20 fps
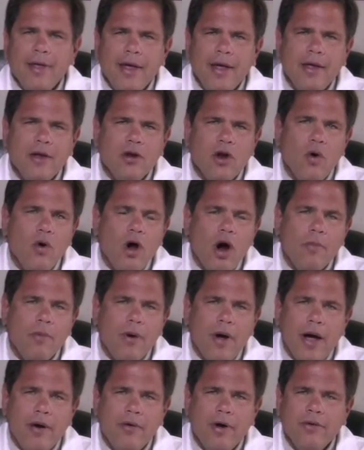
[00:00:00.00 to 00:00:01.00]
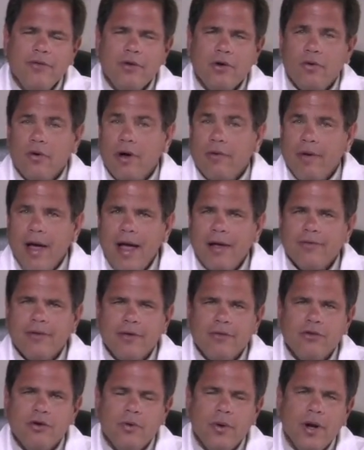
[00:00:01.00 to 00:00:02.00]
They eat no carbohydrates, they don't have
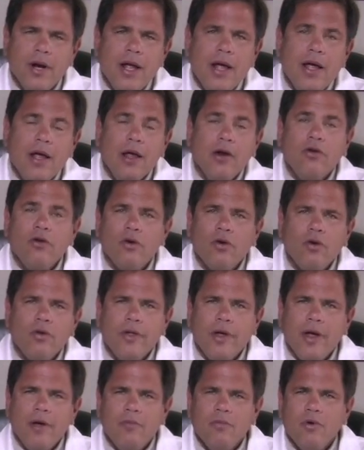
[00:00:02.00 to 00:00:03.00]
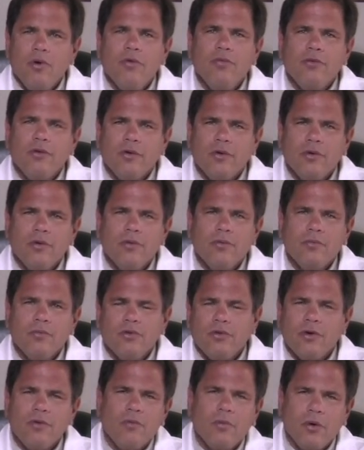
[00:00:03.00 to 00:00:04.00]
access to it until they move to
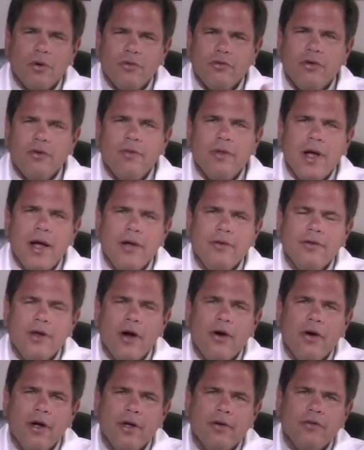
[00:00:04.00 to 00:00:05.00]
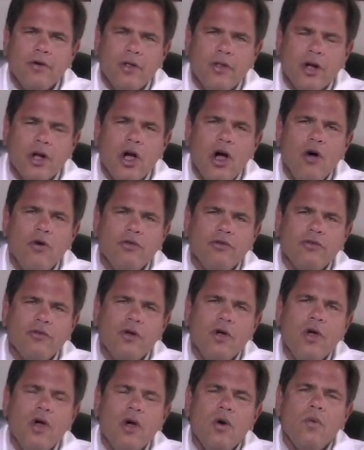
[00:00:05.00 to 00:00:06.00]
sort of more civilized areas on the coasts
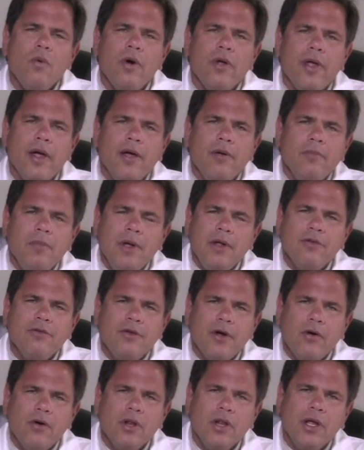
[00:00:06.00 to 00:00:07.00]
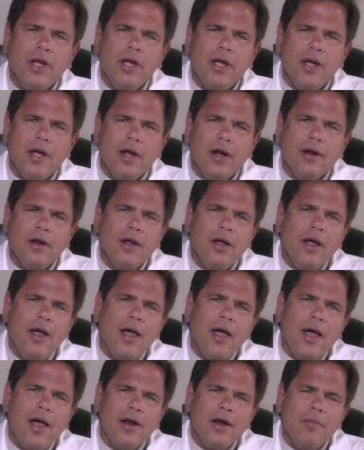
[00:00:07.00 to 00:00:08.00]
where they meet Sara Lee and
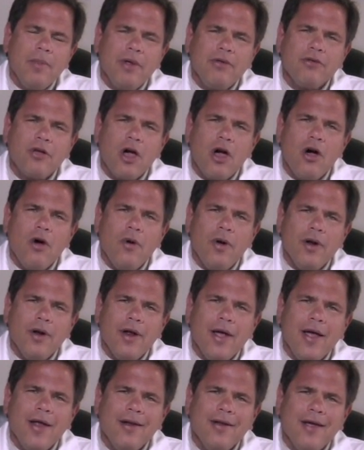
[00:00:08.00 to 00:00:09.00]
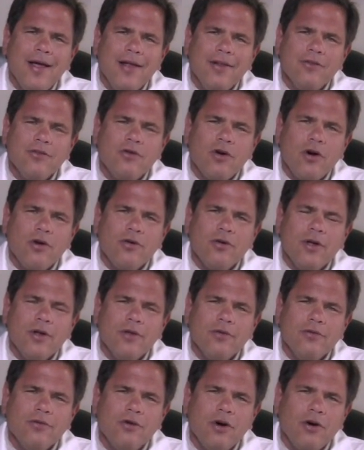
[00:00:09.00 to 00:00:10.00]
Nabisco
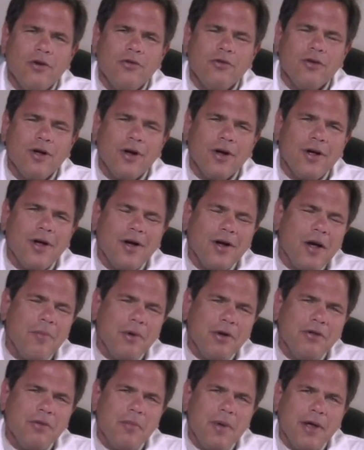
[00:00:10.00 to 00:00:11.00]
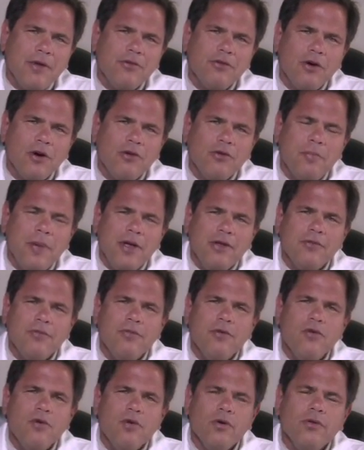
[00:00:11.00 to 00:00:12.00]
and starch companies that make starch-based
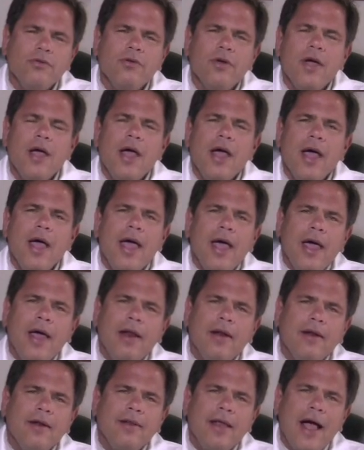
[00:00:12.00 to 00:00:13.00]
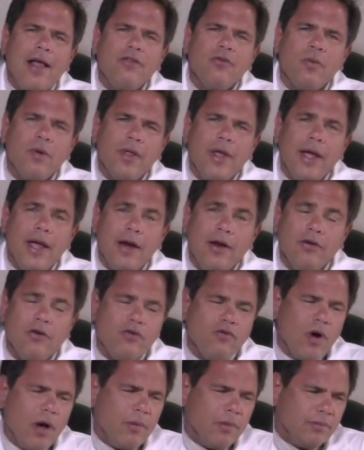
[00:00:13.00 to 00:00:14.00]
foods, and that's where they get into
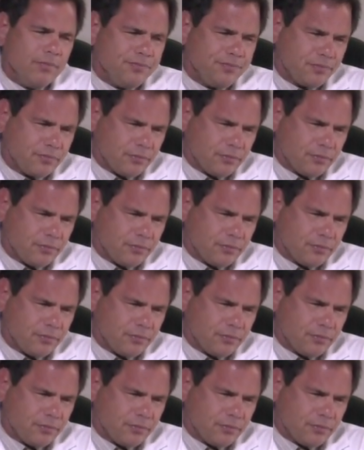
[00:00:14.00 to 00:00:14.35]
trouble.